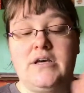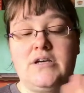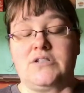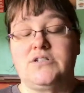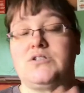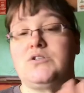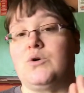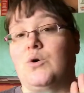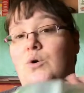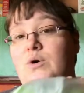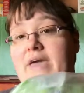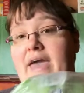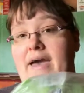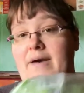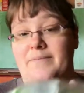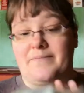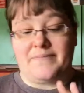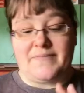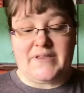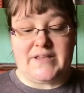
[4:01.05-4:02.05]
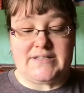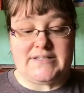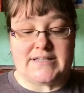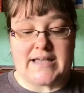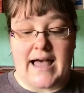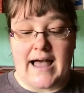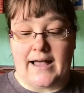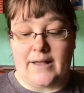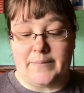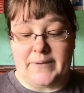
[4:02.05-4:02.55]
So yeah, that's
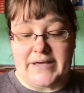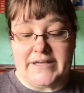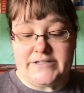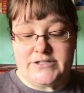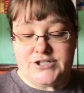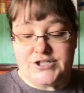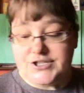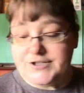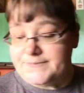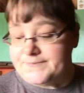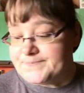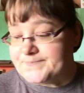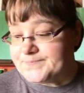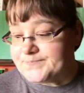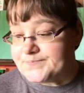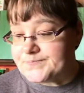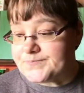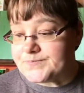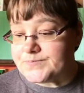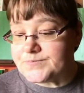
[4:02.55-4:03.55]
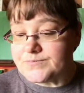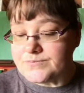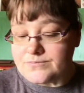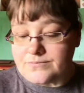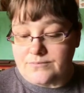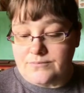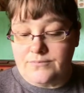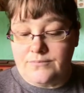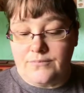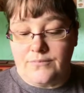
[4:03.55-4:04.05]
cabbage.
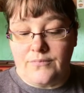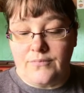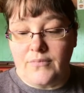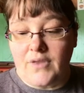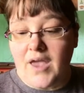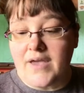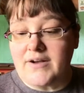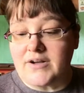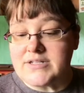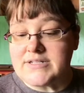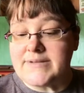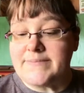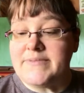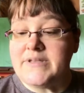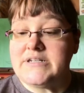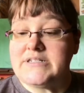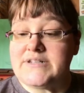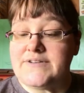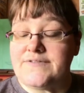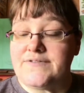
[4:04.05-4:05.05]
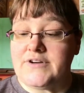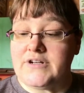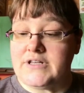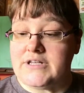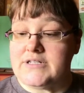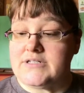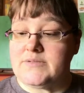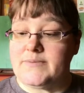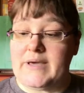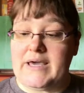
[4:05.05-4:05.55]
I got something different
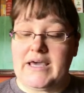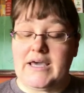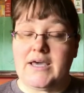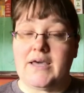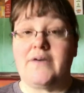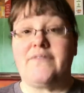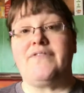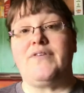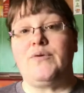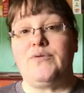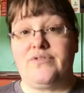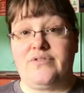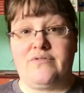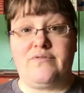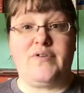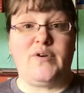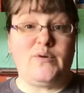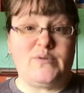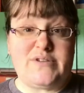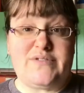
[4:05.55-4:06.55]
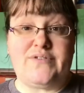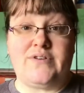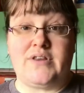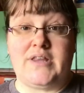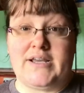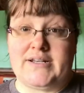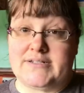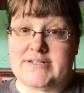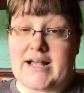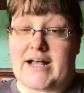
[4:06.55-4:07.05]
this week, few different
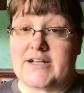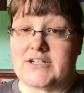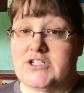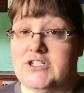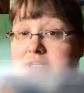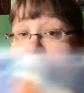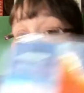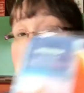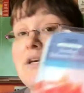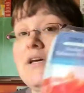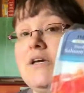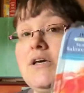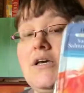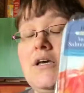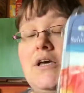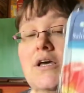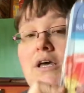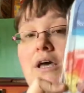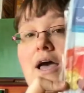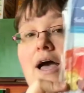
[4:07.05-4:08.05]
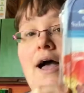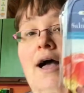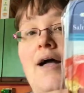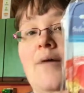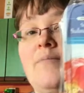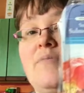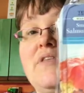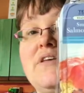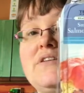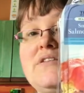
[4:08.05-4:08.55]
things actually.
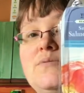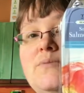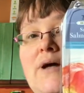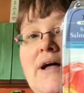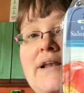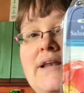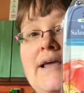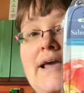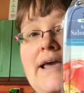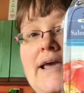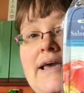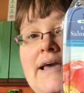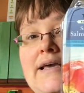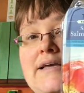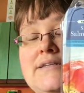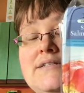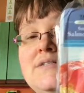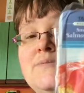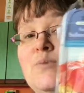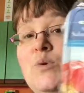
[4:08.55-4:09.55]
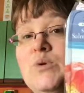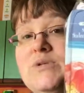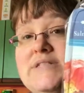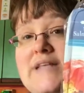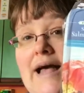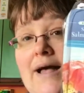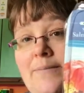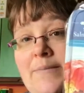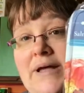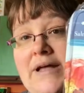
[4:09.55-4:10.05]
This one is smoked
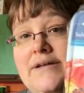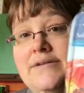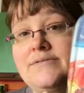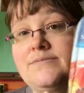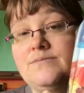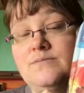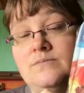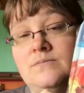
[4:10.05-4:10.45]
salmon.